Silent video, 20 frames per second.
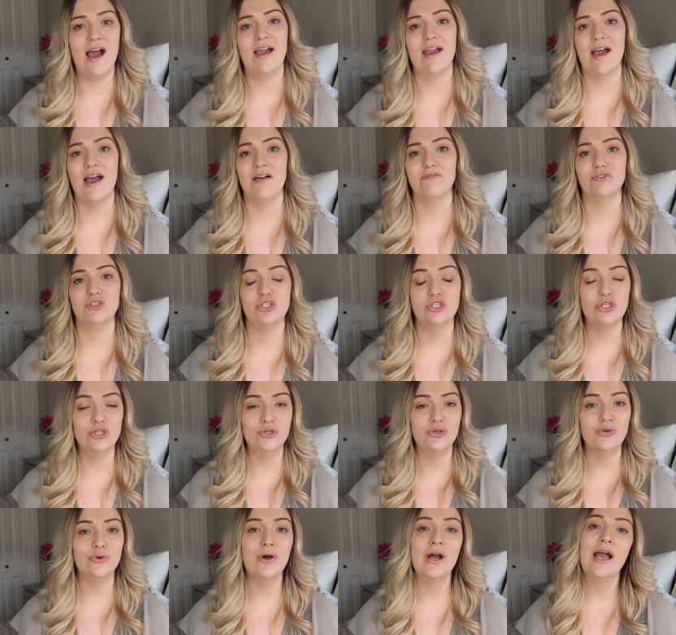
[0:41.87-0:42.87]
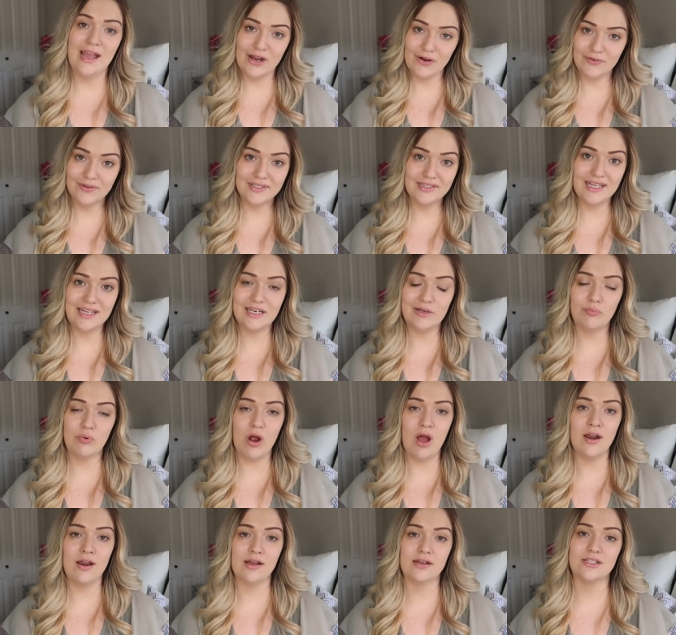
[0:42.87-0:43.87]
I have two hair-related
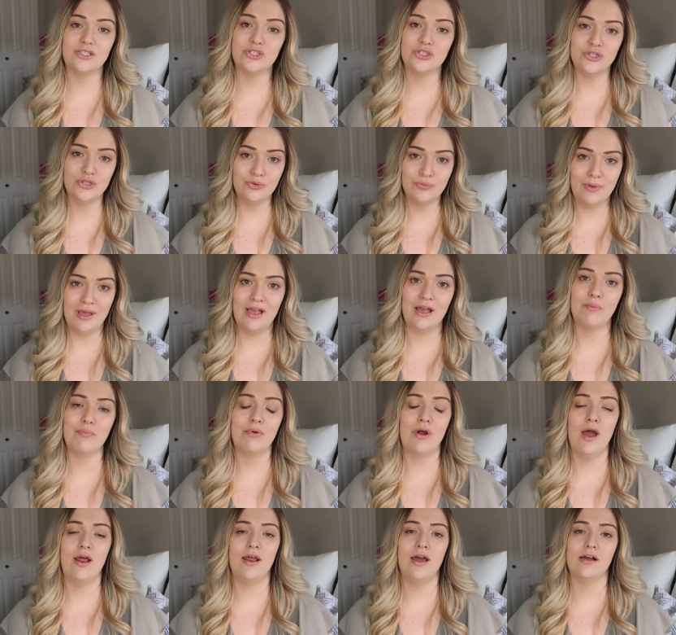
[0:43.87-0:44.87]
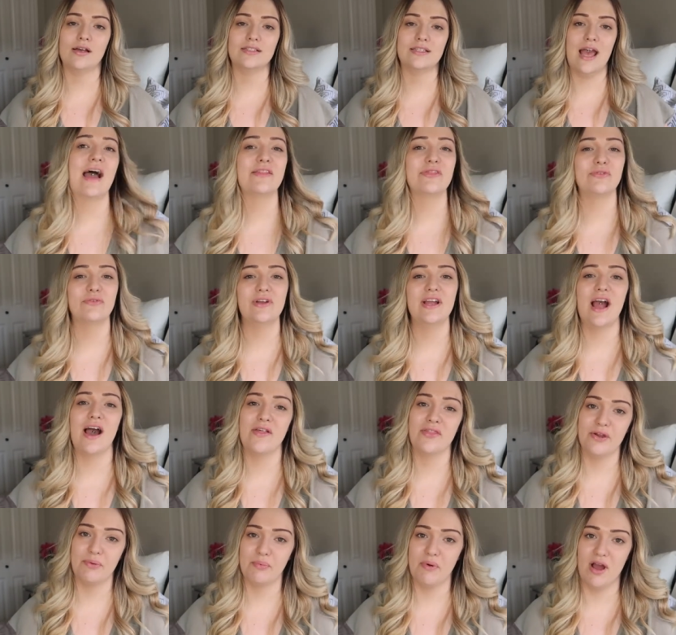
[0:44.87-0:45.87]
products, two makeup products, and three
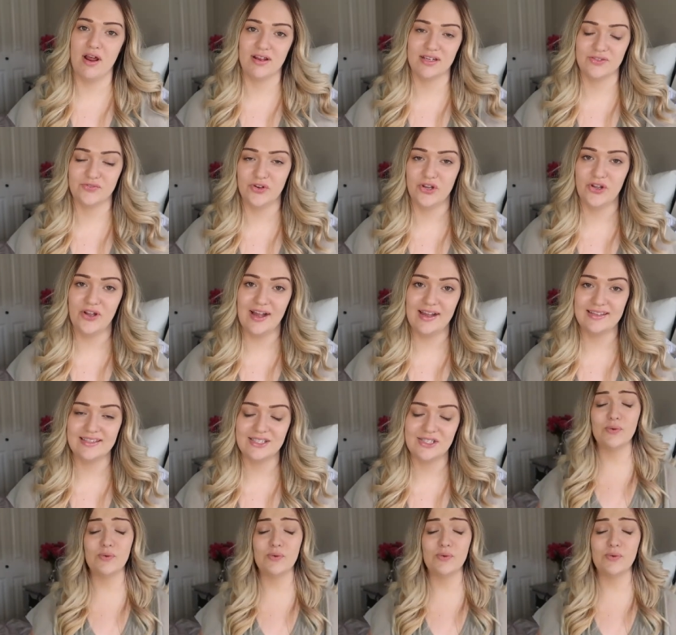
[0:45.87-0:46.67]
other products for you guys.